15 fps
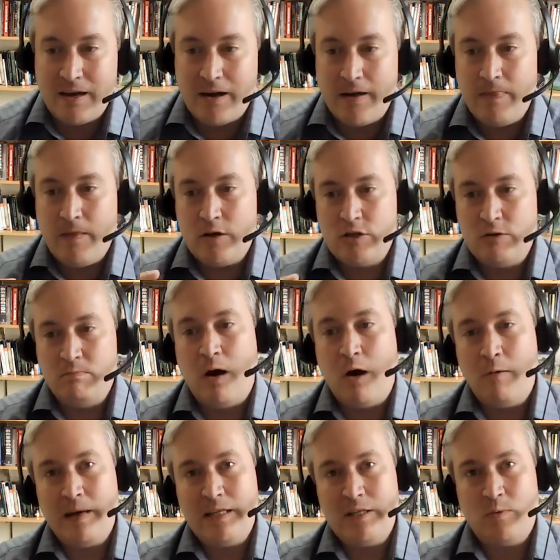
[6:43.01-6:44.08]
on those
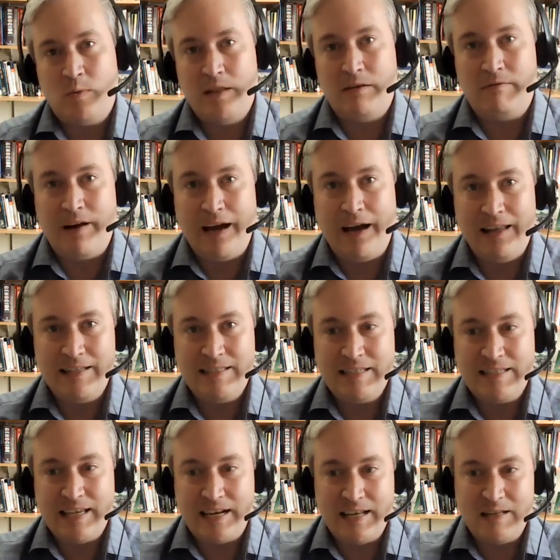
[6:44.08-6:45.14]
moments where the violence
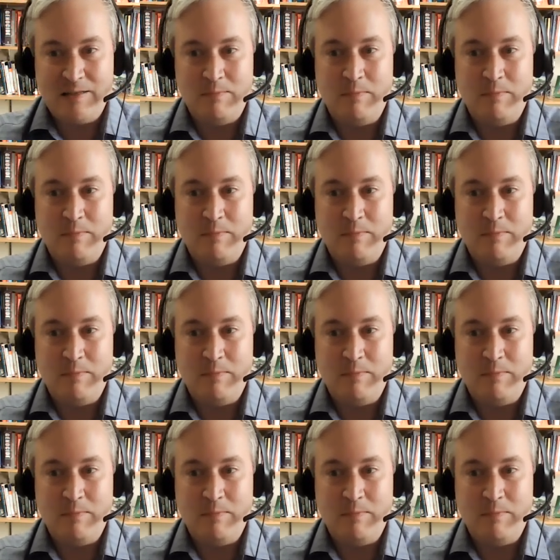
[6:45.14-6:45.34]
is at its